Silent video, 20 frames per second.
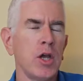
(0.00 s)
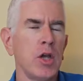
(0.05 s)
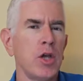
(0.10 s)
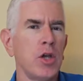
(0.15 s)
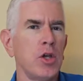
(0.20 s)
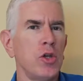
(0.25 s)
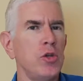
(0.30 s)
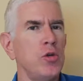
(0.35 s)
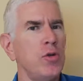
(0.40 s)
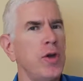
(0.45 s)

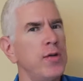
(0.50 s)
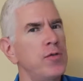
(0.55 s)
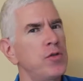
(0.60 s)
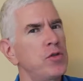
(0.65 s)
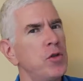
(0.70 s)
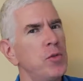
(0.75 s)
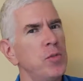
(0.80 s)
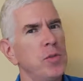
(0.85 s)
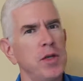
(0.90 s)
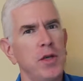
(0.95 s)
you have
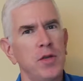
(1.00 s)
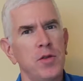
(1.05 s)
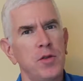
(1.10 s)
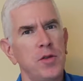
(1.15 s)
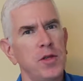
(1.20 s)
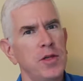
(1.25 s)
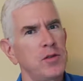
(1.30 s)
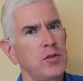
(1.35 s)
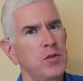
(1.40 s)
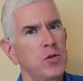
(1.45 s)
so many other
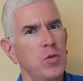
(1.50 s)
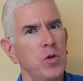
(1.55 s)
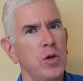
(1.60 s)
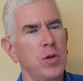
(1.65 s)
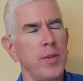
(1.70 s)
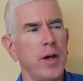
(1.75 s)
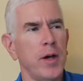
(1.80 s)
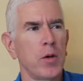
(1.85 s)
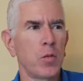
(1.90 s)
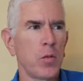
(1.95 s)
things to worry
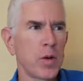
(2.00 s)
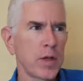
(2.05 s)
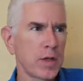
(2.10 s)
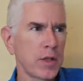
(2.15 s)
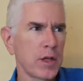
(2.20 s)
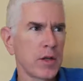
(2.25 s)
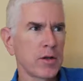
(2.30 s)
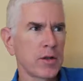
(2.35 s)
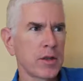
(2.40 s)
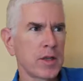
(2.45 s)
about, what
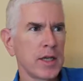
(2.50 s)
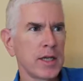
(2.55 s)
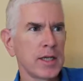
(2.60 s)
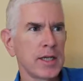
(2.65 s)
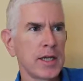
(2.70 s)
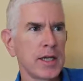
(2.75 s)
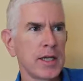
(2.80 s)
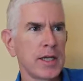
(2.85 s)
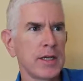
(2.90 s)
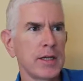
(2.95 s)
they're
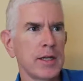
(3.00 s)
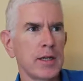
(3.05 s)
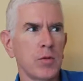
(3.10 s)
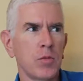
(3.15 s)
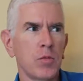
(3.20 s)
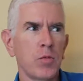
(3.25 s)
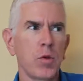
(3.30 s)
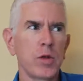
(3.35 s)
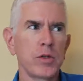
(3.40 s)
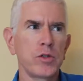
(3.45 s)
thinking
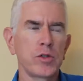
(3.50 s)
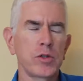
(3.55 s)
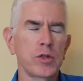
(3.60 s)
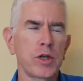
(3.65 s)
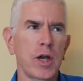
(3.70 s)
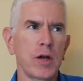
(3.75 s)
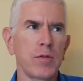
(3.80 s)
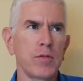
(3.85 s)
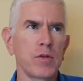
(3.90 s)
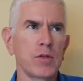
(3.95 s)
and what your
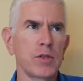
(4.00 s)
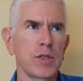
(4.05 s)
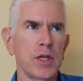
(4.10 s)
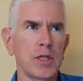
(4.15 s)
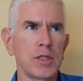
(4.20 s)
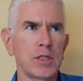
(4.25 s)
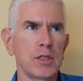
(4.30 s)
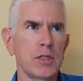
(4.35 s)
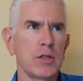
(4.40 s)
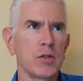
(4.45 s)

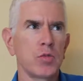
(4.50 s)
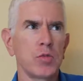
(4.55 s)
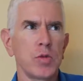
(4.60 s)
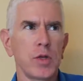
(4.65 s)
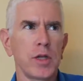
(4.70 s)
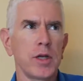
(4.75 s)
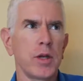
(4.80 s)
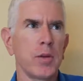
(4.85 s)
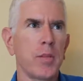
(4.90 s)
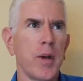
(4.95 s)
conversation is
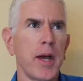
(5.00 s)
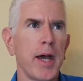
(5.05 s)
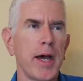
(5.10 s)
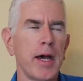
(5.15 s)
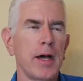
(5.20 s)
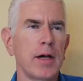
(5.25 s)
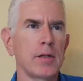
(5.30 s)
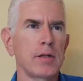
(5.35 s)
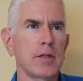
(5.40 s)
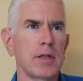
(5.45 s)
really
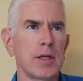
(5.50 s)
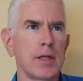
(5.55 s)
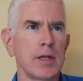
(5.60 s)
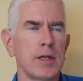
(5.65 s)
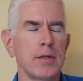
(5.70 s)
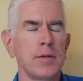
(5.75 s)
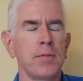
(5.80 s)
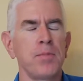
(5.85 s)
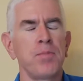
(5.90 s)
about, and